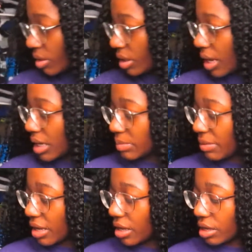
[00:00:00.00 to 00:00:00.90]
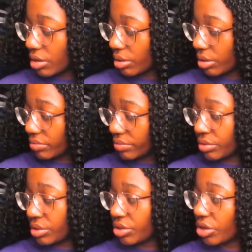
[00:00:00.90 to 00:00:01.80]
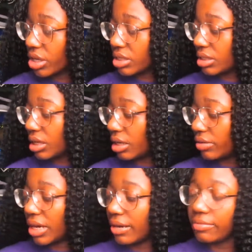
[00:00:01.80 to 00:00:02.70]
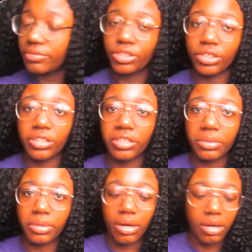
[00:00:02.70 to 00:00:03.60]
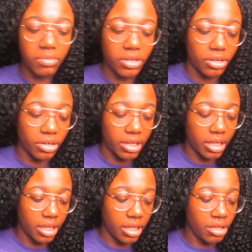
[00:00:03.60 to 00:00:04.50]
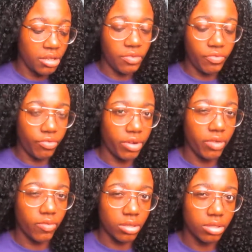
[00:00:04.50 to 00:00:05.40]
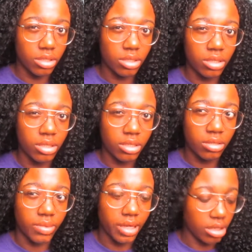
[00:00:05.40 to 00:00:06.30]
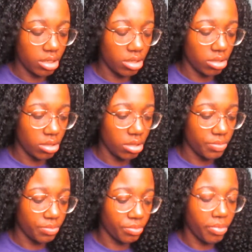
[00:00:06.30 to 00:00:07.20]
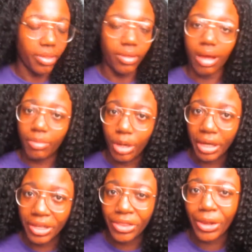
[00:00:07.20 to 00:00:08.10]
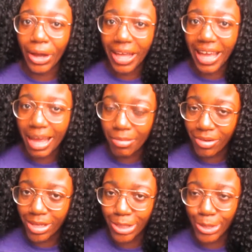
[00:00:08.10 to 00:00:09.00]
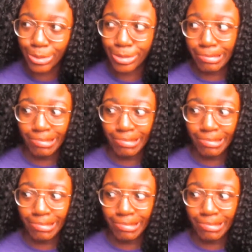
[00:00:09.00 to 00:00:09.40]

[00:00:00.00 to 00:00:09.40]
Next pair of Nikes that I have to show you are my Nike 3 ones. Wait, no they're not. I'm lying. The Nike Air Prestos.